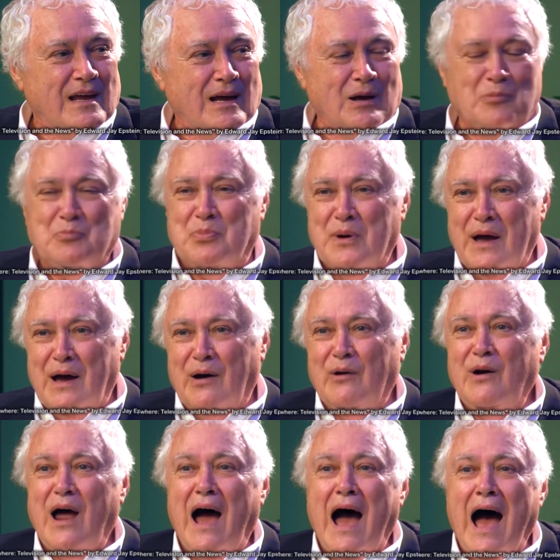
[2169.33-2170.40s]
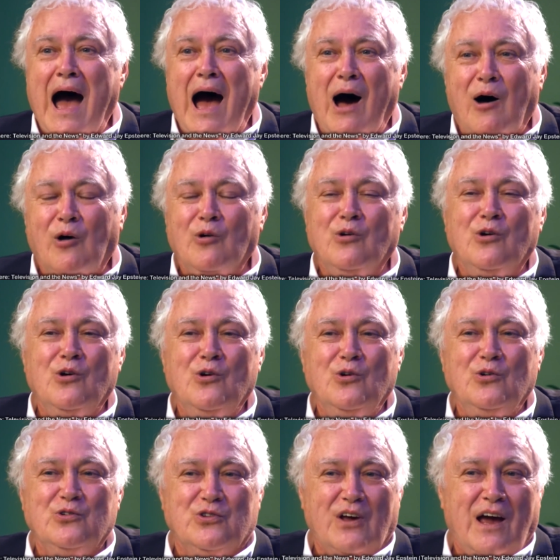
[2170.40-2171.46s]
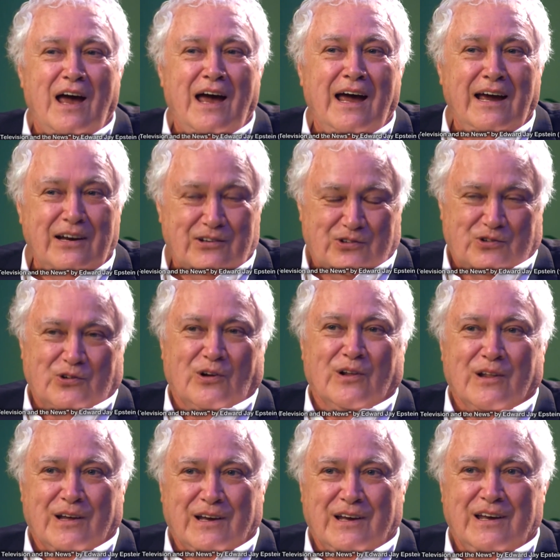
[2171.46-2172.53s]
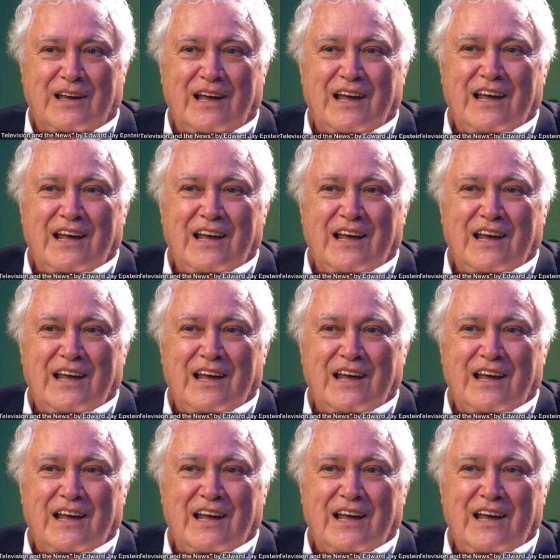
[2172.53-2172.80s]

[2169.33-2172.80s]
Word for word: about how news actually